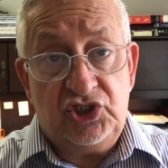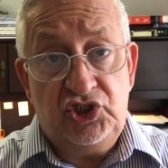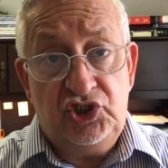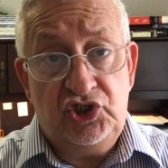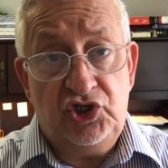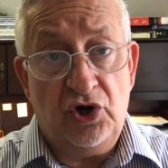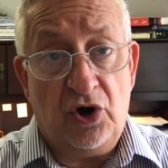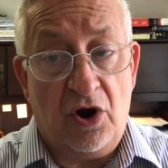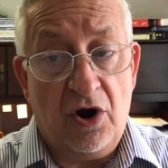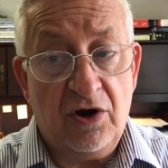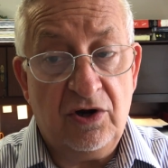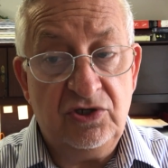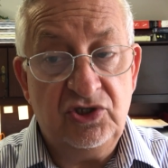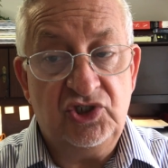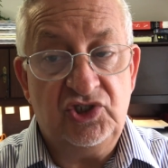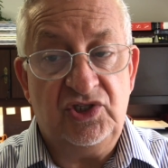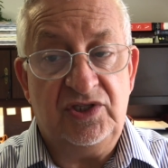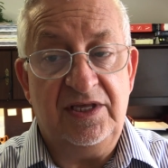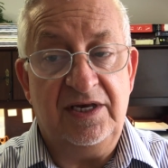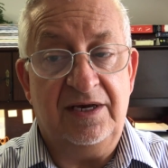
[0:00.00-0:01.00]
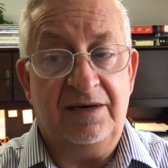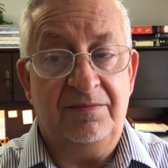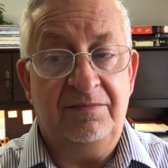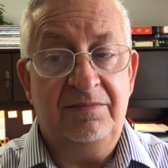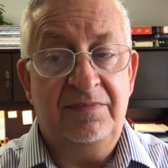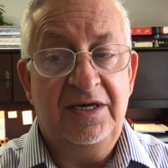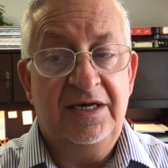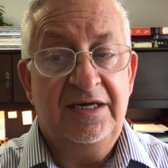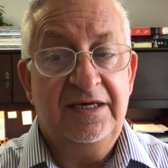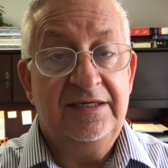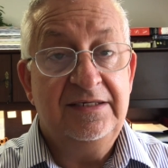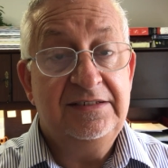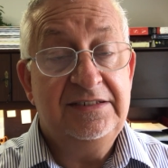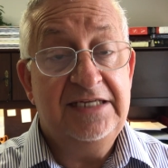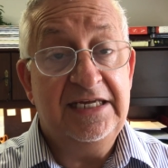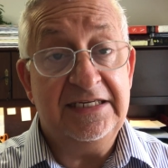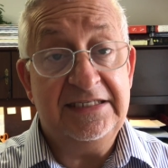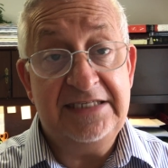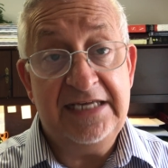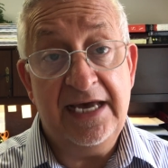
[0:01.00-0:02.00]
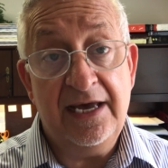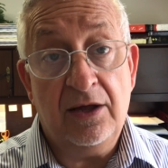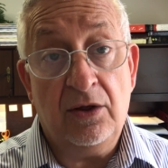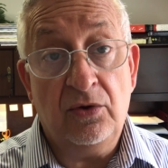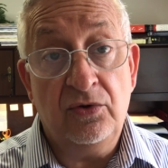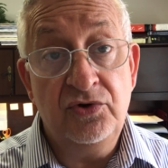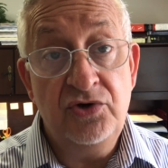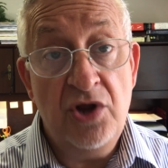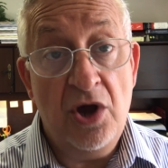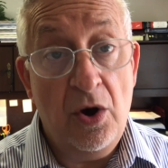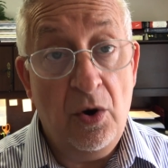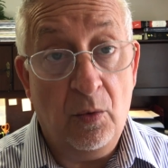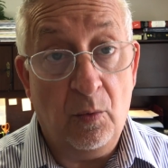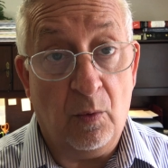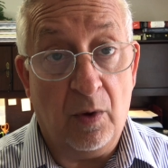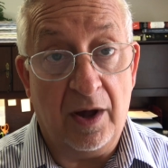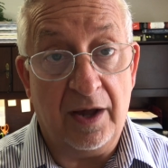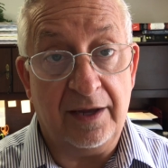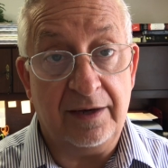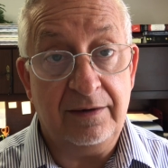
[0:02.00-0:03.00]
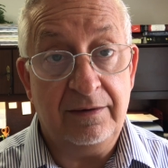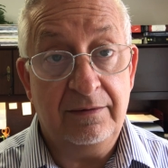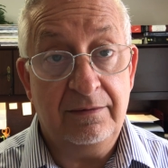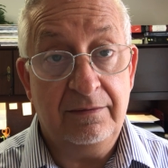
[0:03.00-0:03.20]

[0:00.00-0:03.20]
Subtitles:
charged them to tell no one.